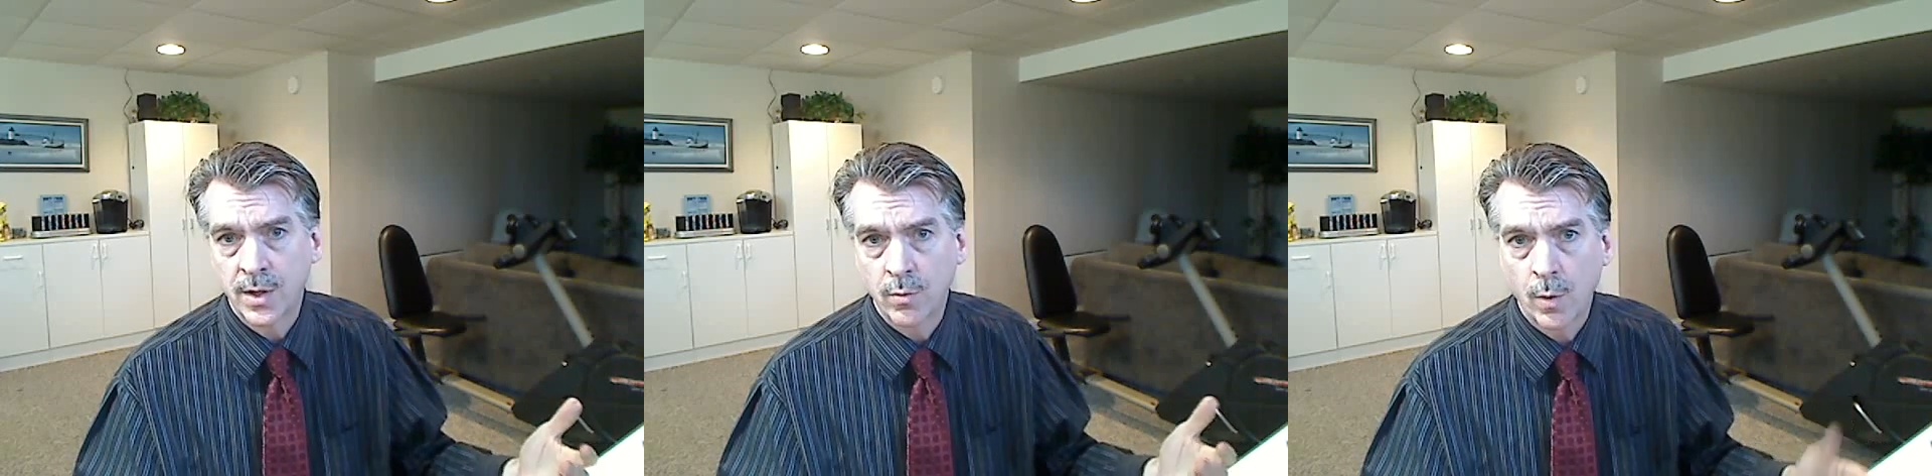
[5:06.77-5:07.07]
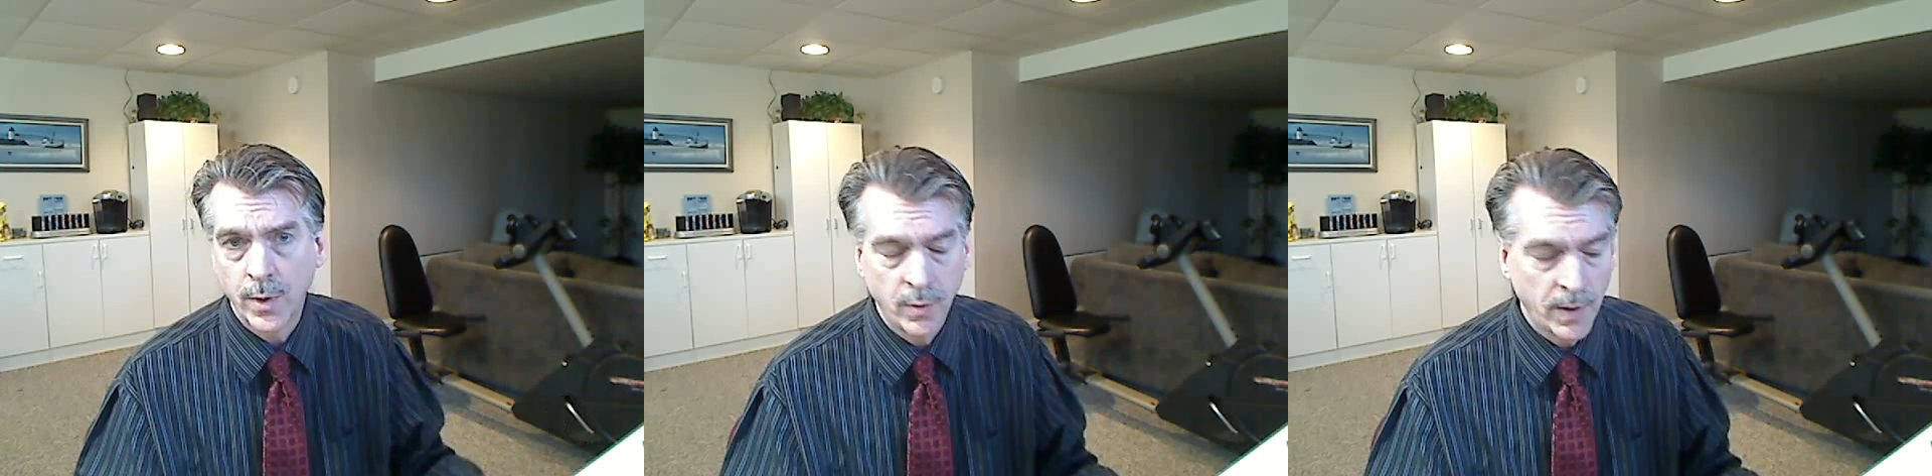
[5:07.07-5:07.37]
and
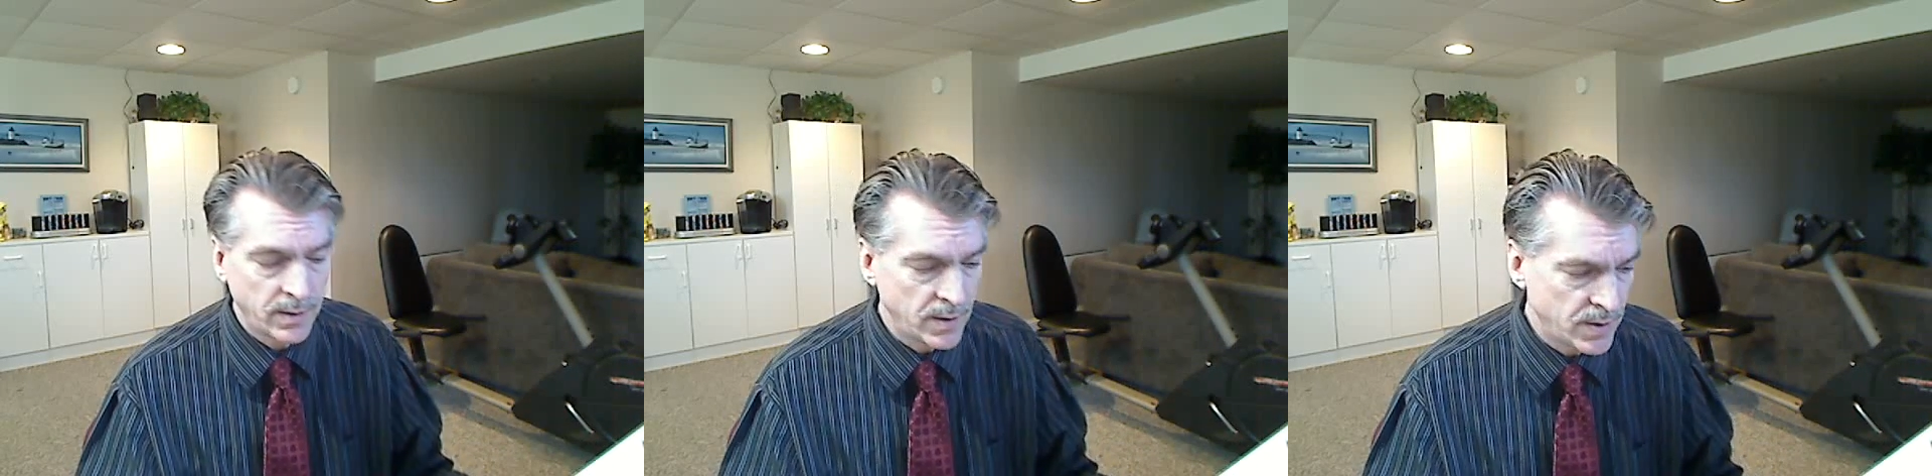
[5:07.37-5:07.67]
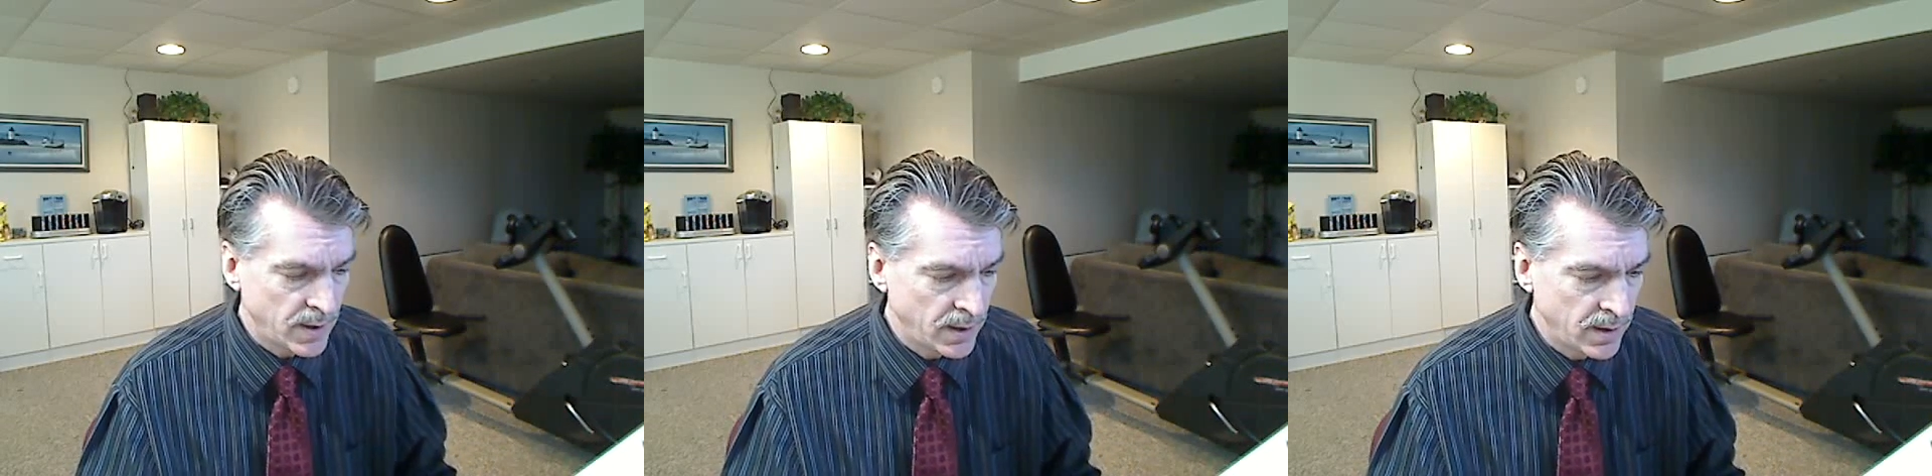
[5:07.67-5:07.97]
what we're doing at
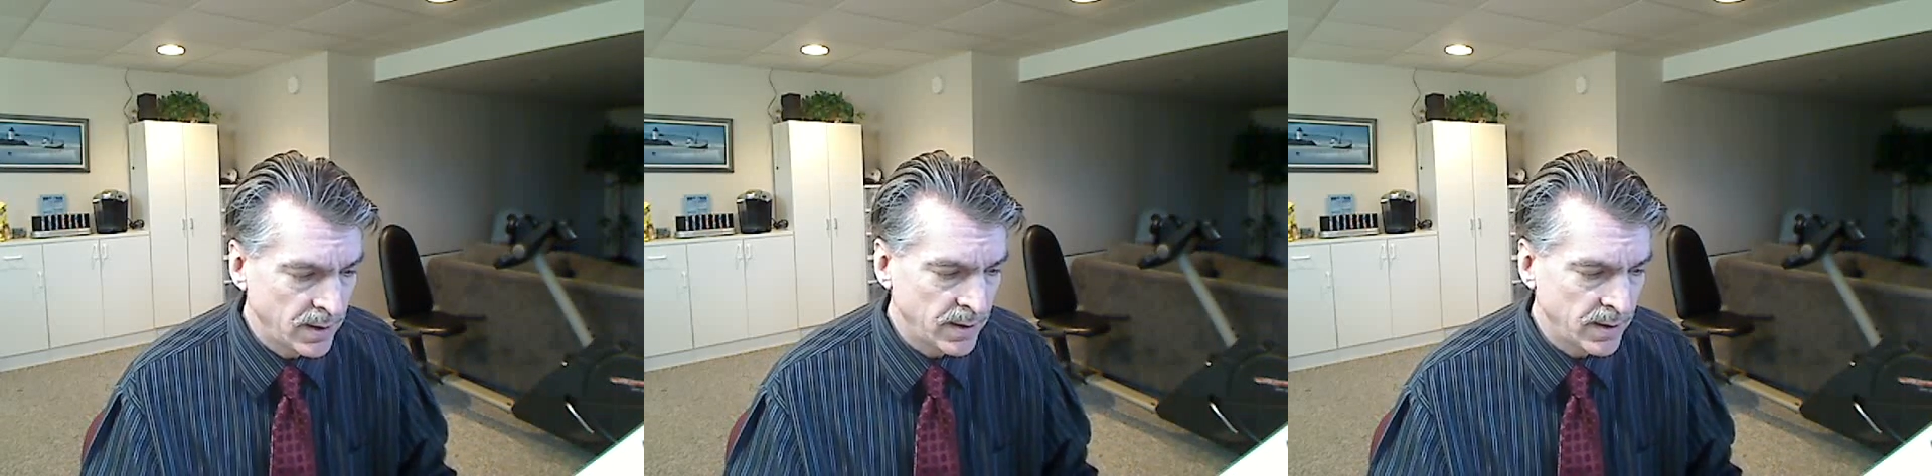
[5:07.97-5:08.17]
this end.